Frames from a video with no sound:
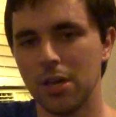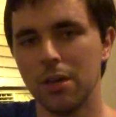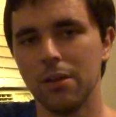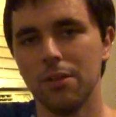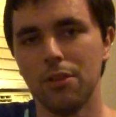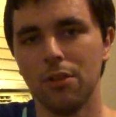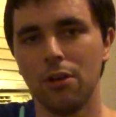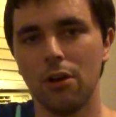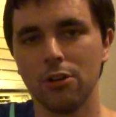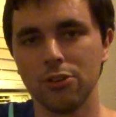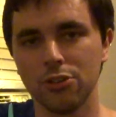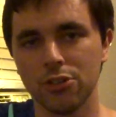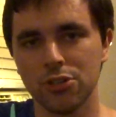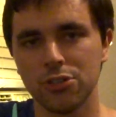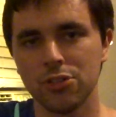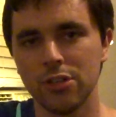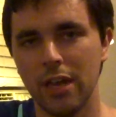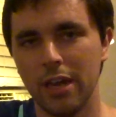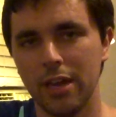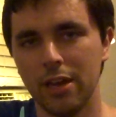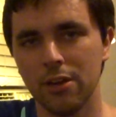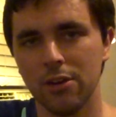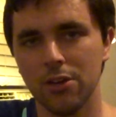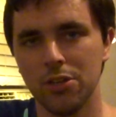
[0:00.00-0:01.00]
A larger
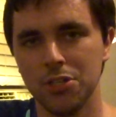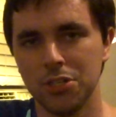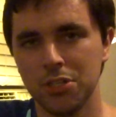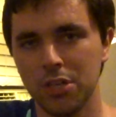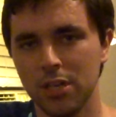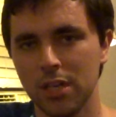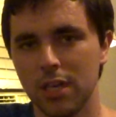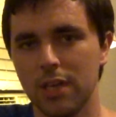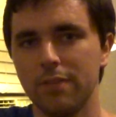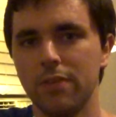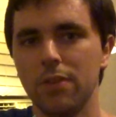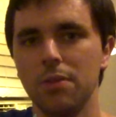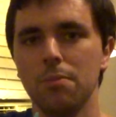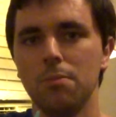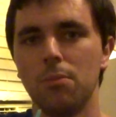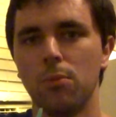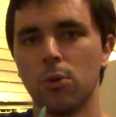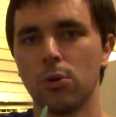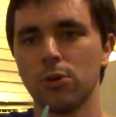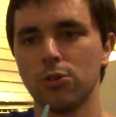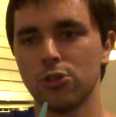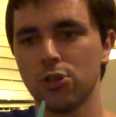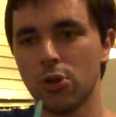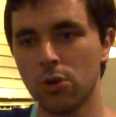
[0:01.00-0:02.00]
stator is going to give you
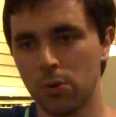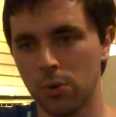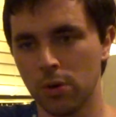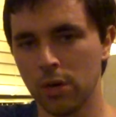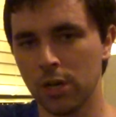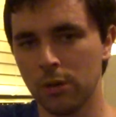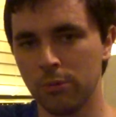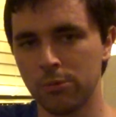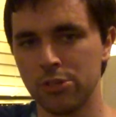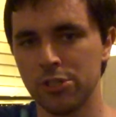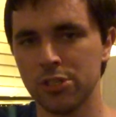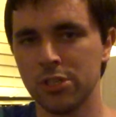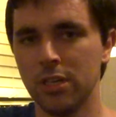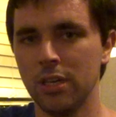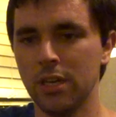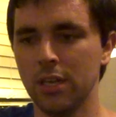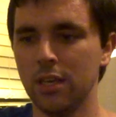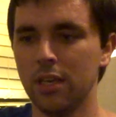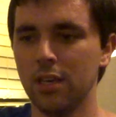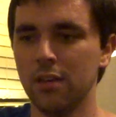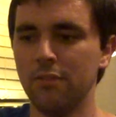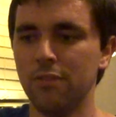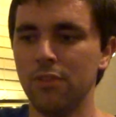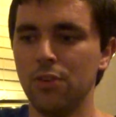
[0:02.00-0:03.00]
more torque, which is going
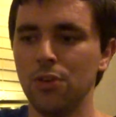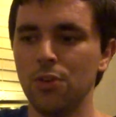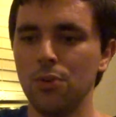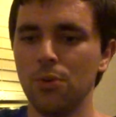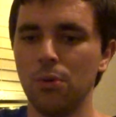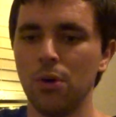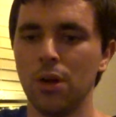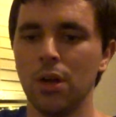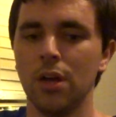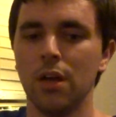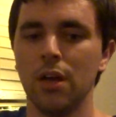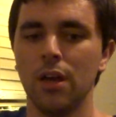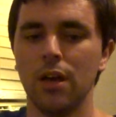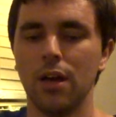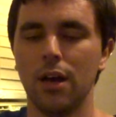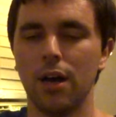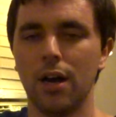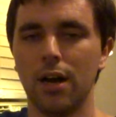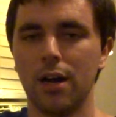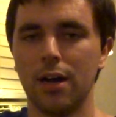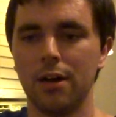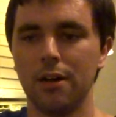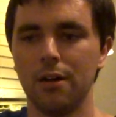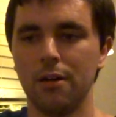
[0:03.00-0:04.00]
to give you
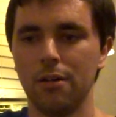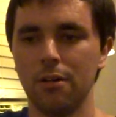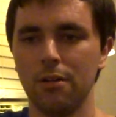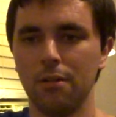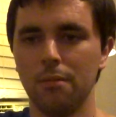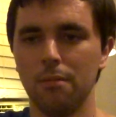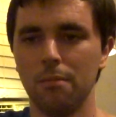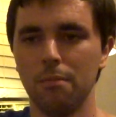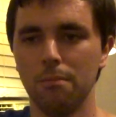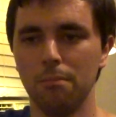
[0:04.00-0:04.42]
uh,